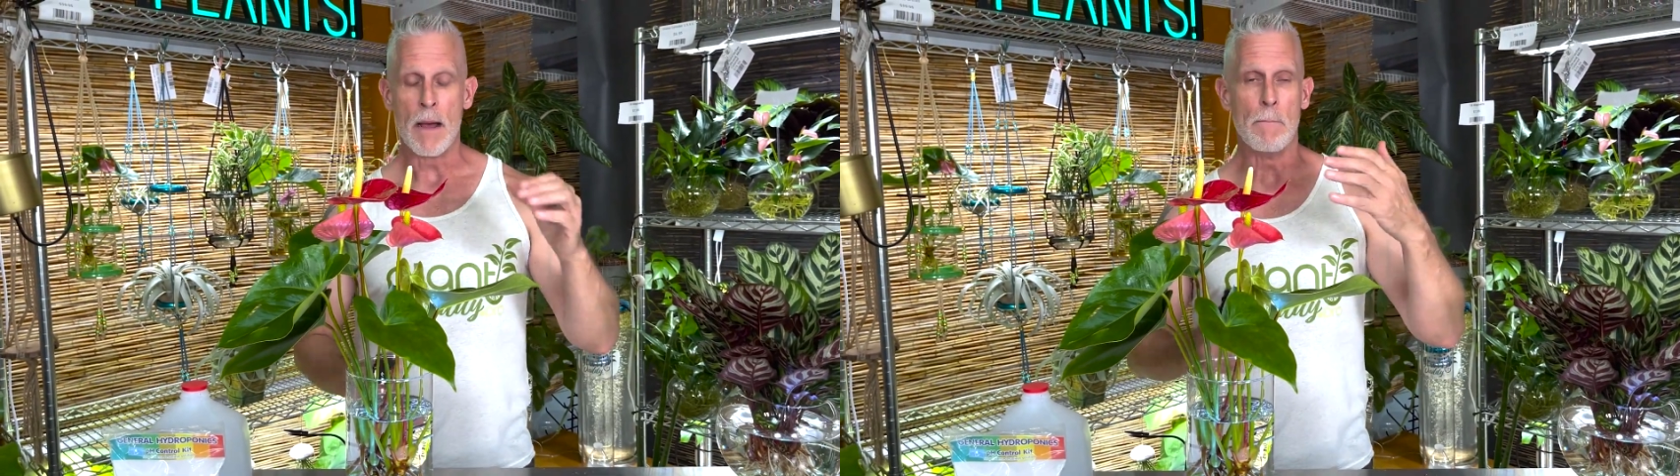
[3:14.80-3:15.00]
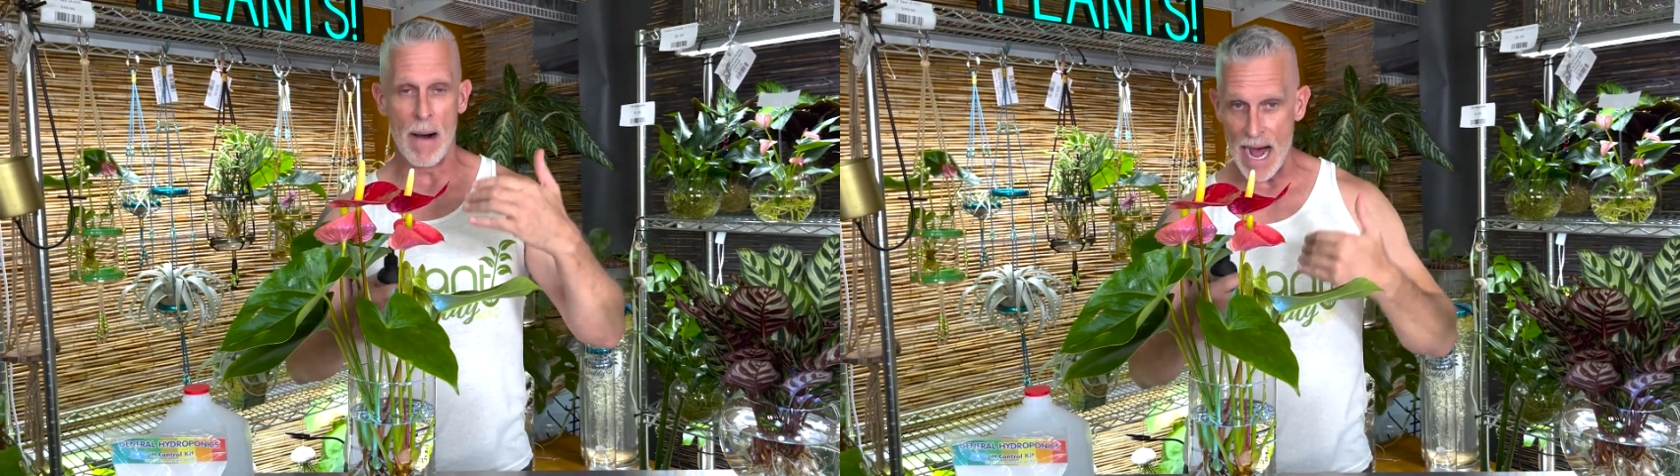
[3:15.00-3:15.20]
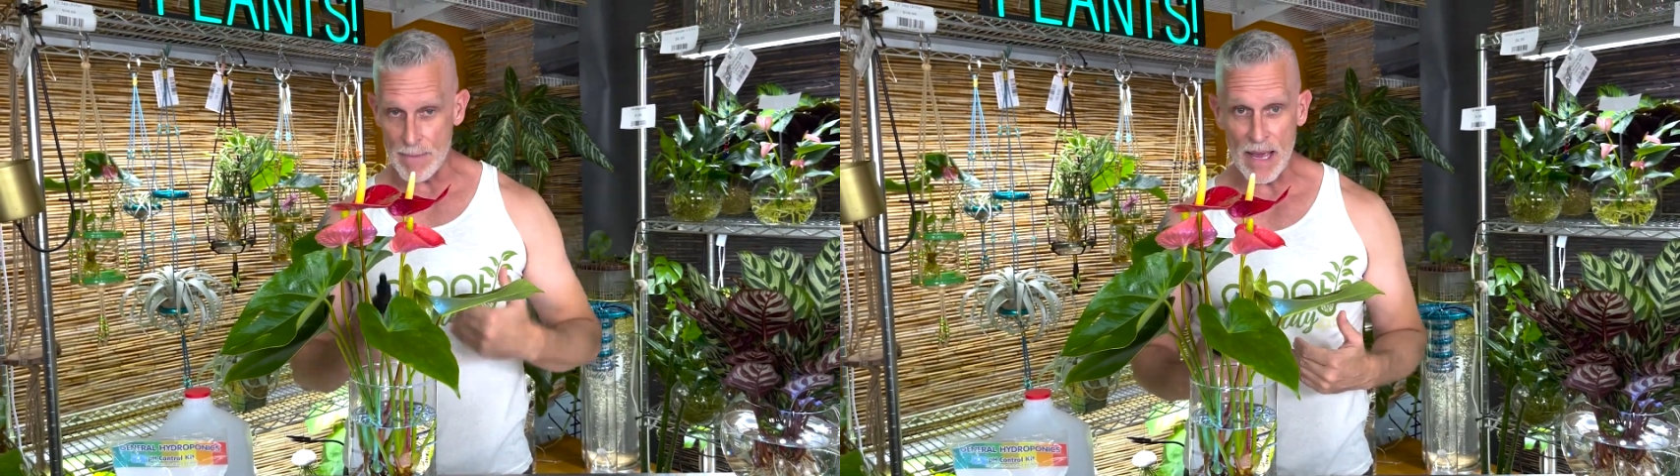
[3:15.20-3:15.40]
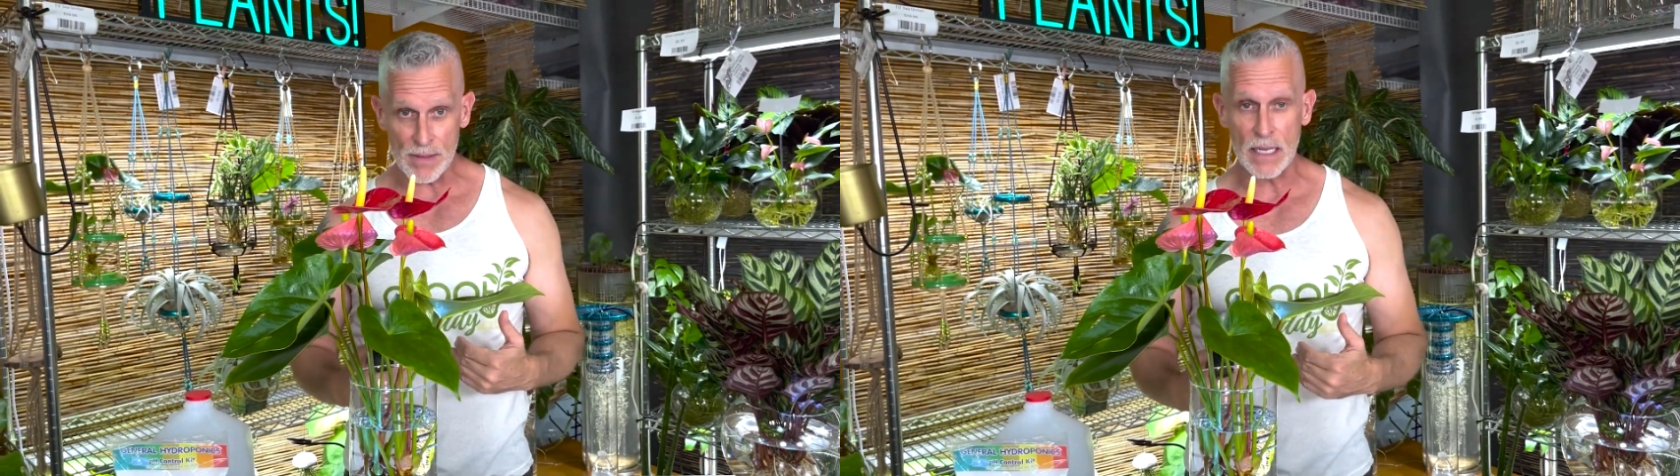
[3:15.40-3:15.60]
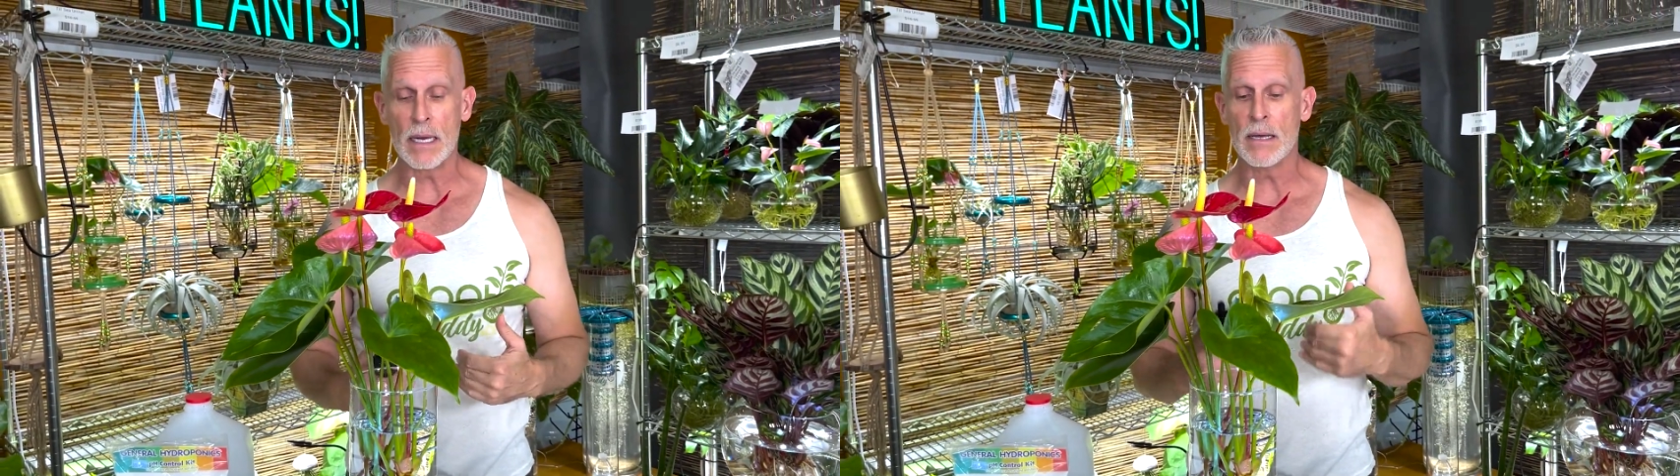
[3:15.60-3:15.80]
my
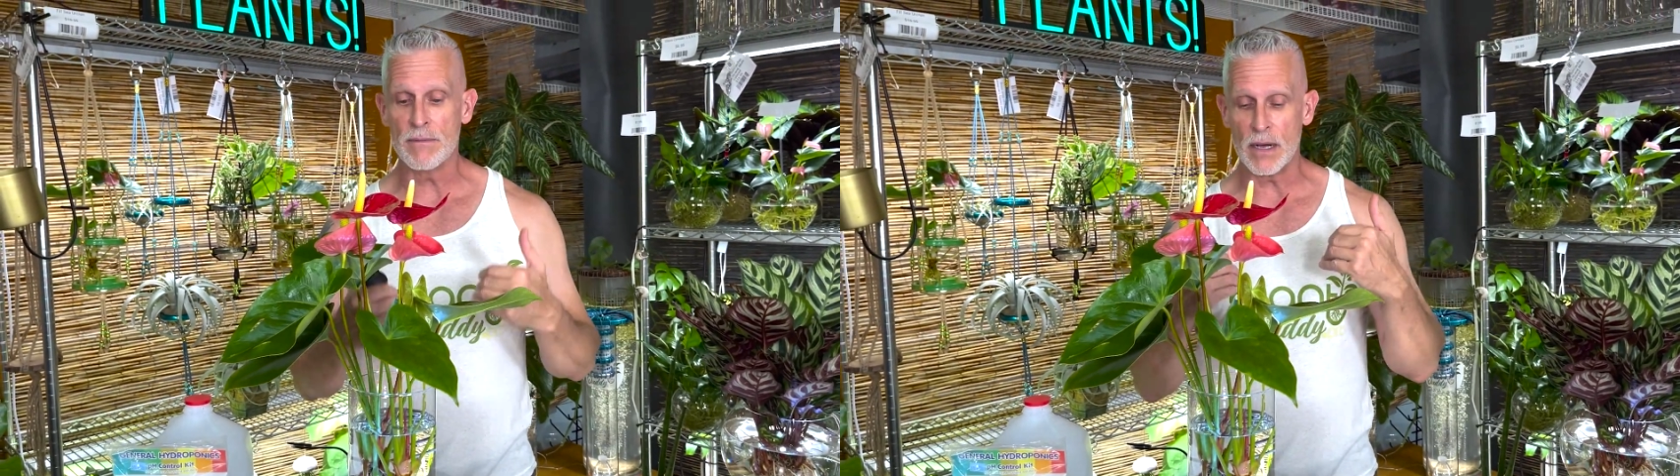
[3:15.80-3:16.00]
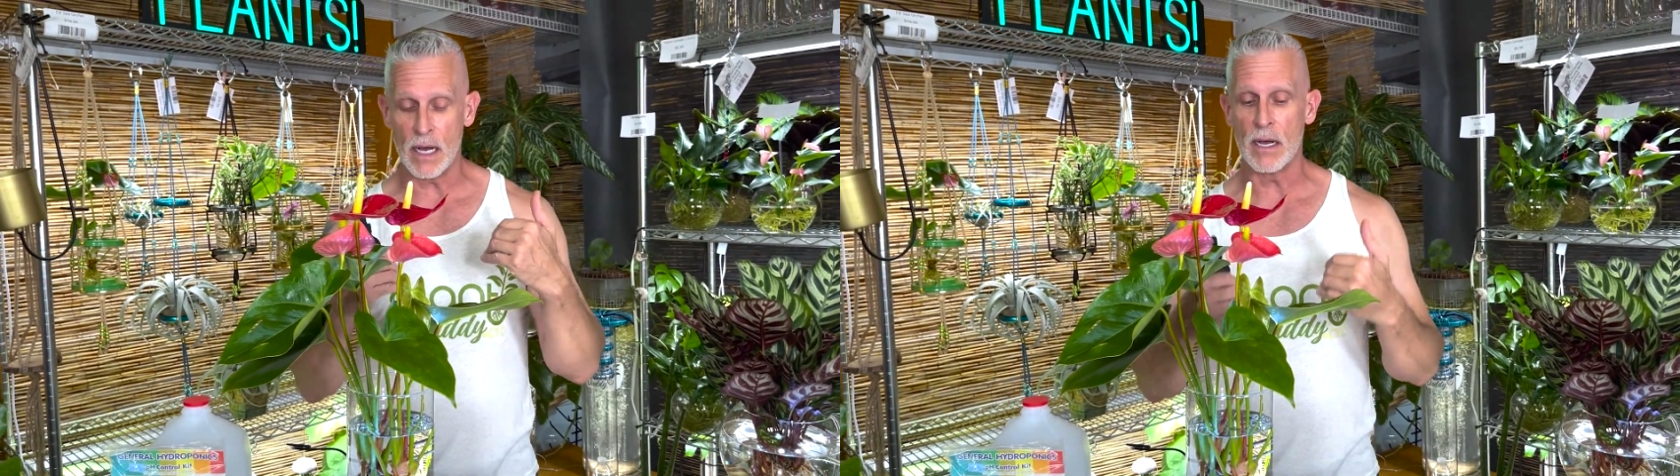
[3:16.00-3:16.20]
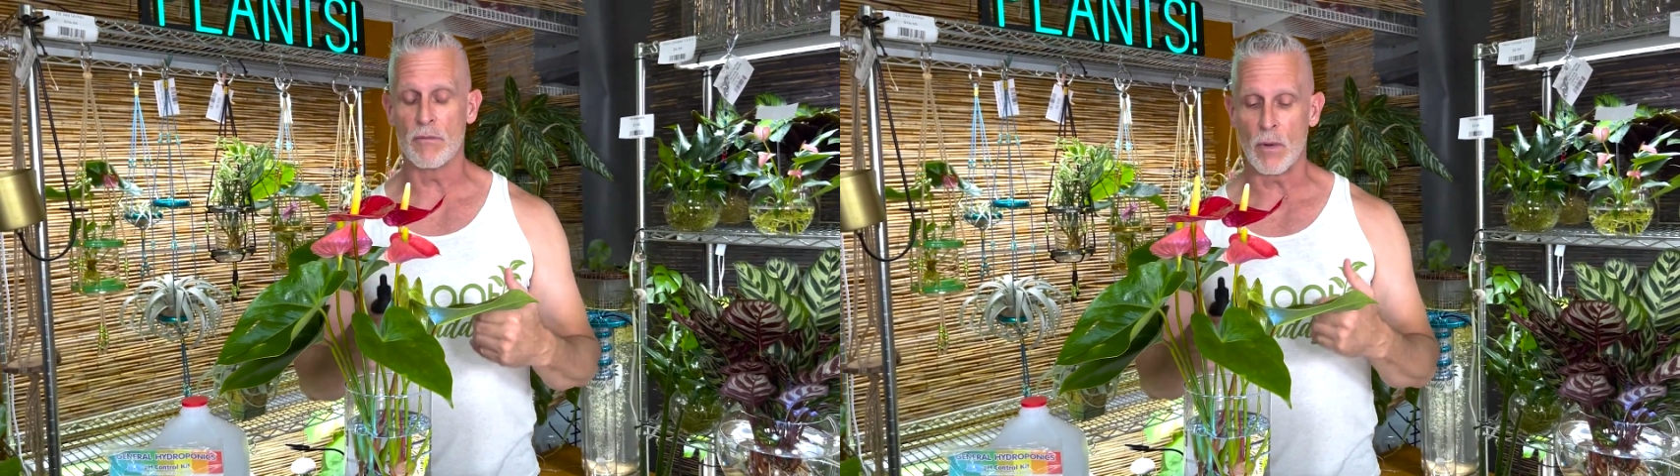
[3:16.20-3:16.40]
method of